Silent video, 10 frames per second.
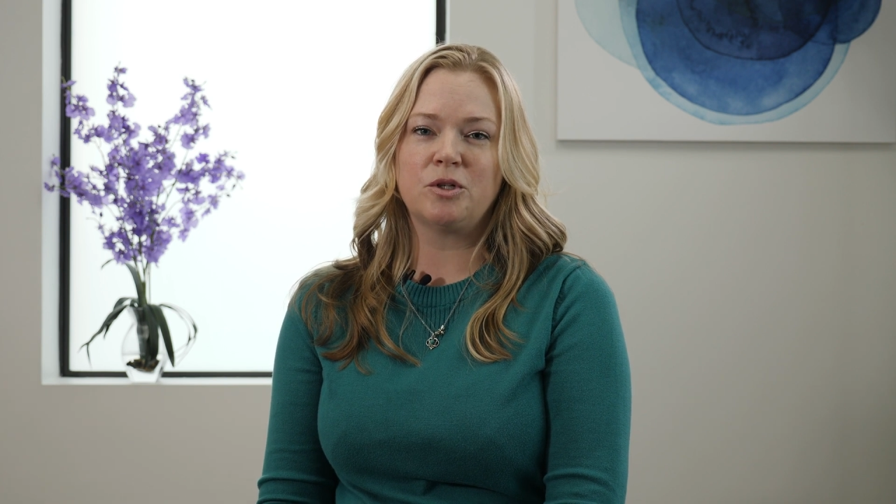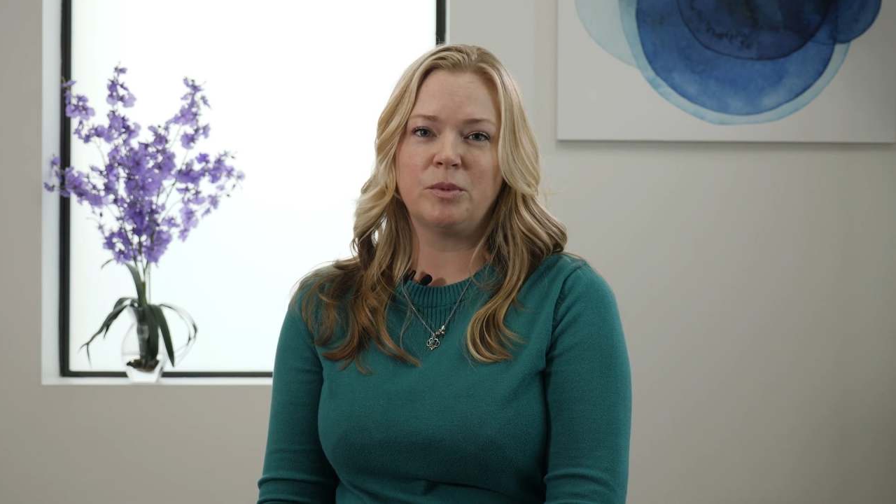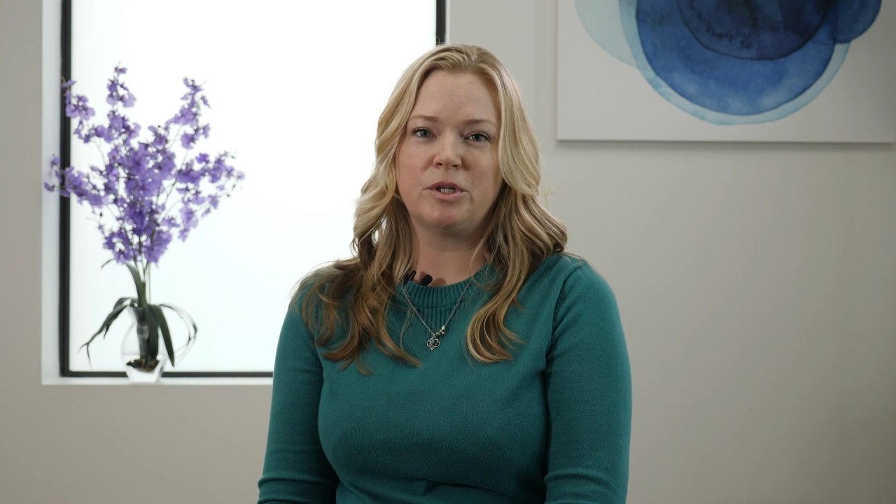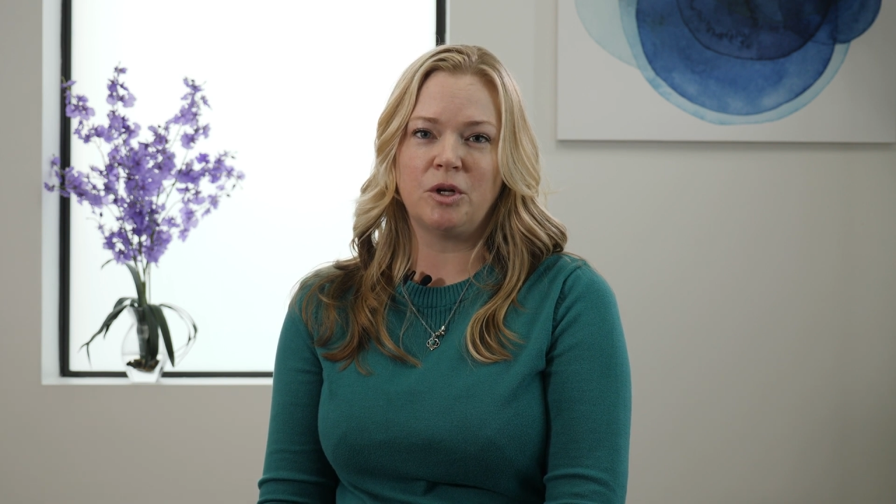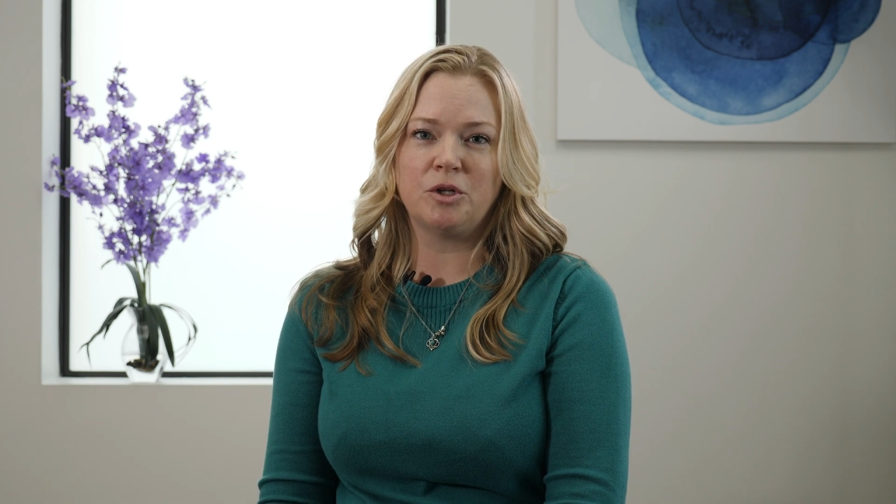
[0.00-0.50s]

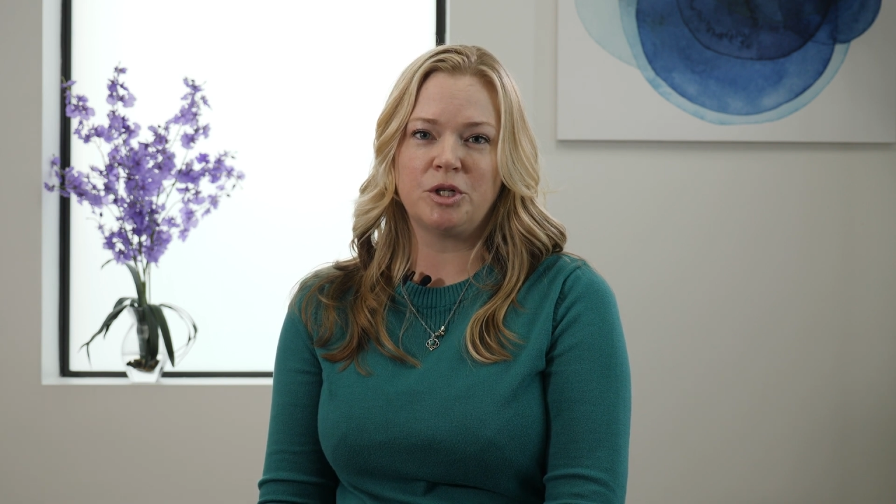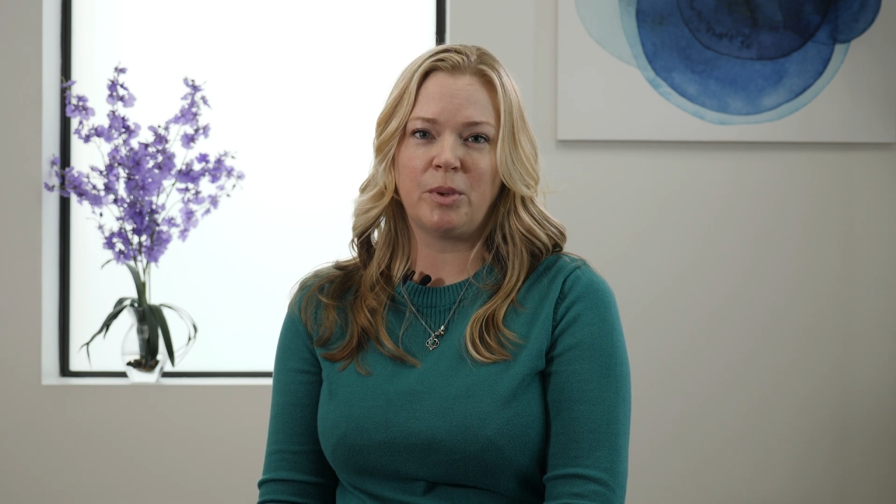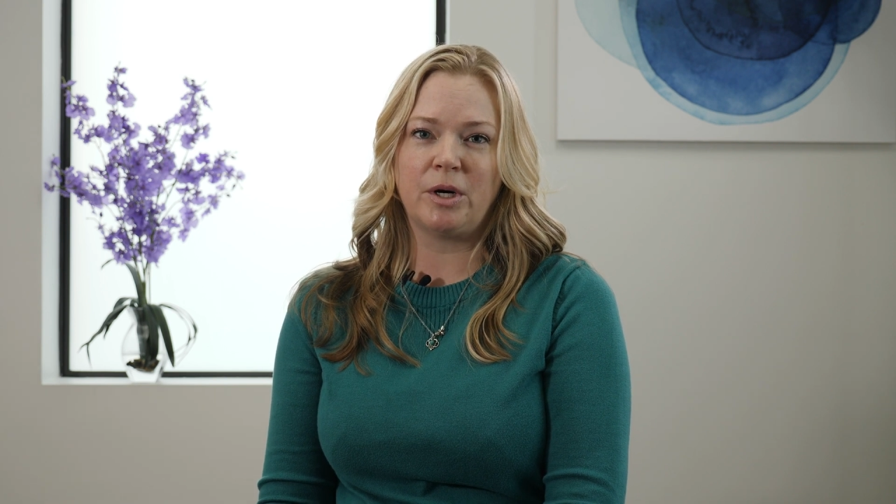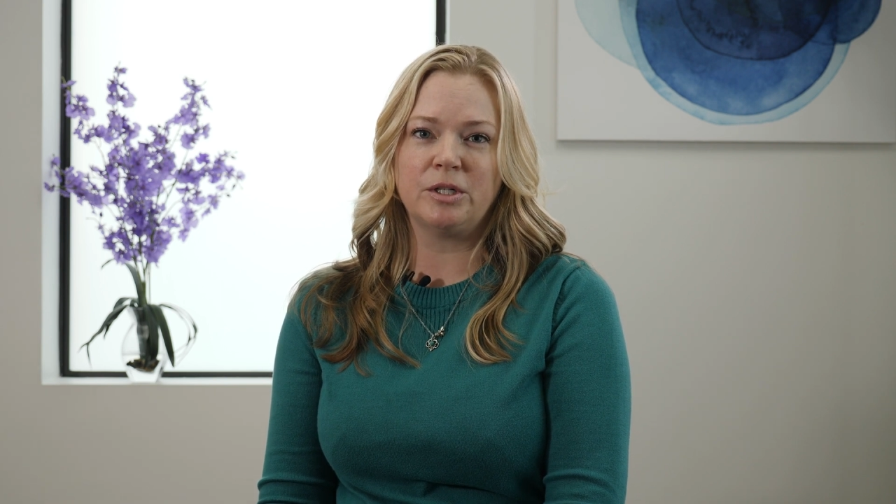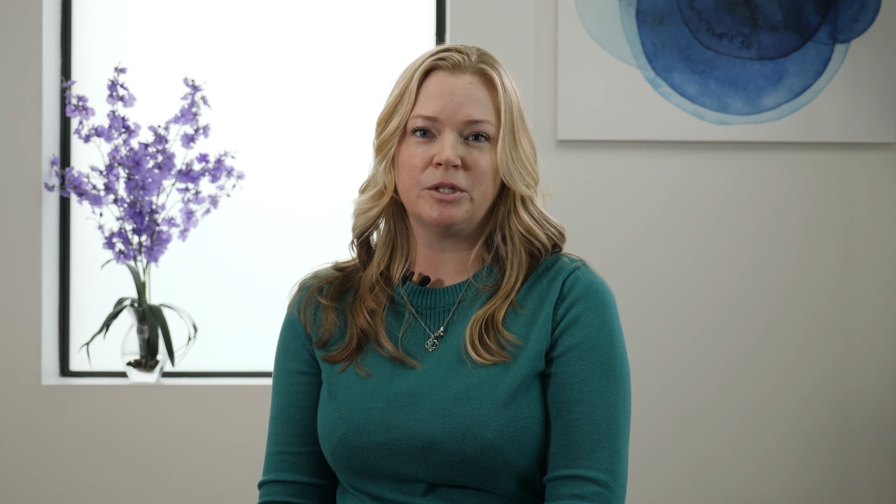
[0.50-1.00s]
Dermatology
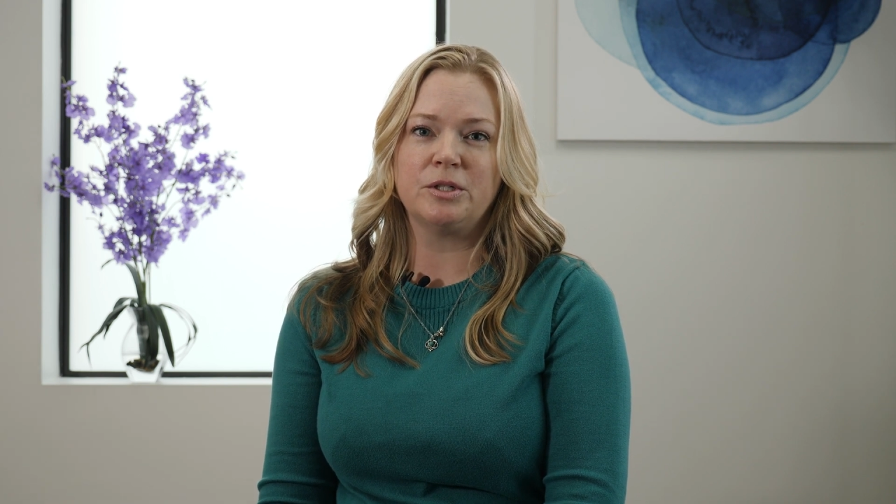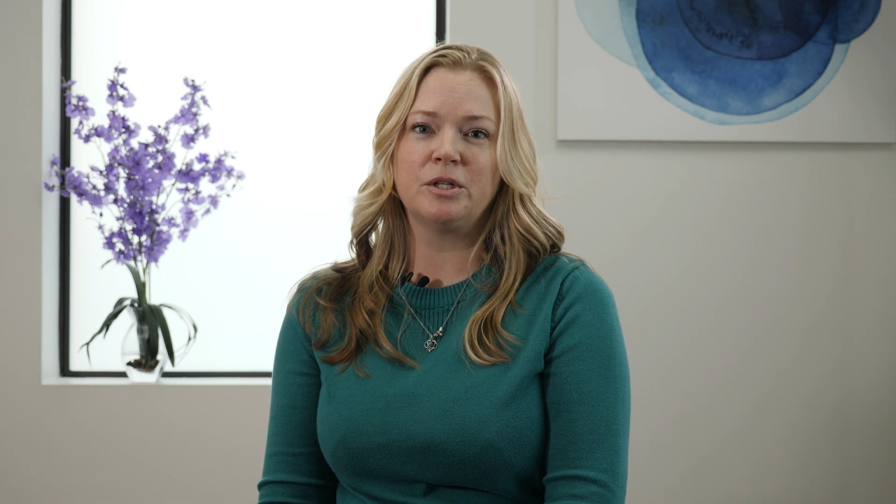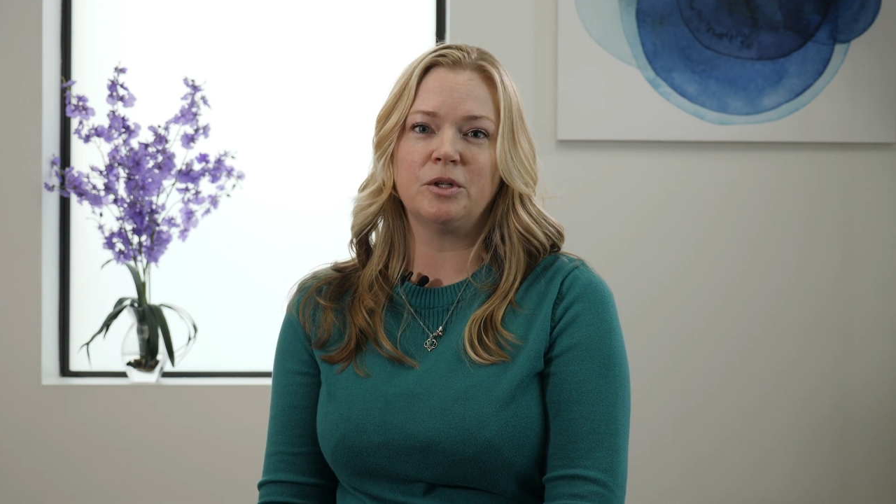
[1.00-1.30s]
Partners